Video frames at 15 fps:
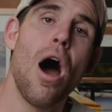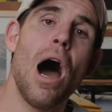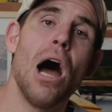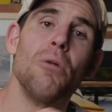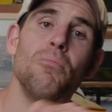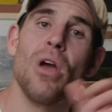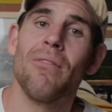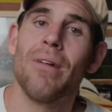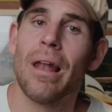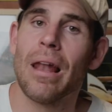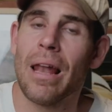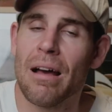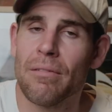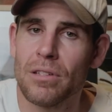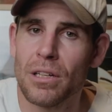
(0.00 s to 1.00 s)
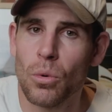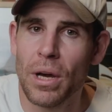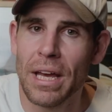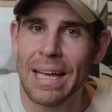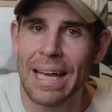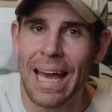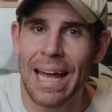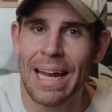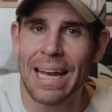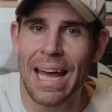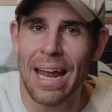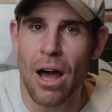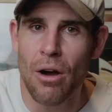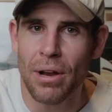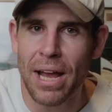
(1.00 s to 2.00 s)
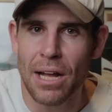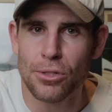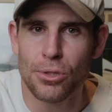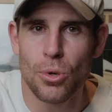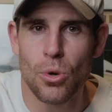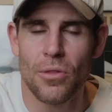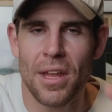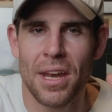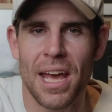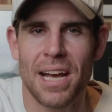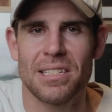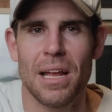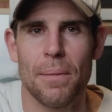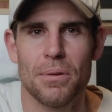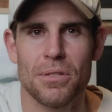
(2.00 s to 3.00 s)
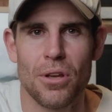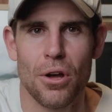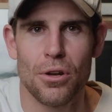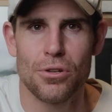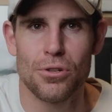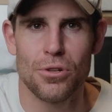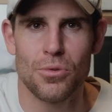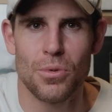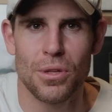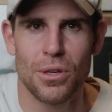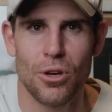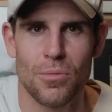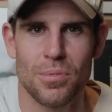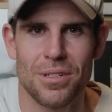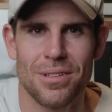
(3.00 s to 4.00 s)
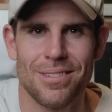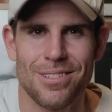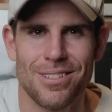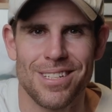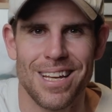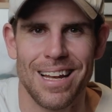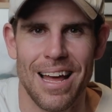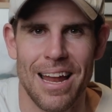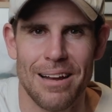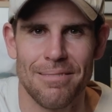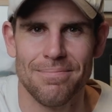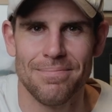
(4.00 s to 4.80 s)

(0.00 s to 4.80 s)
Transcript: I hope you have a lovely weekend, and I'll catch you all in the next episode of Shoots with Coops. See you later.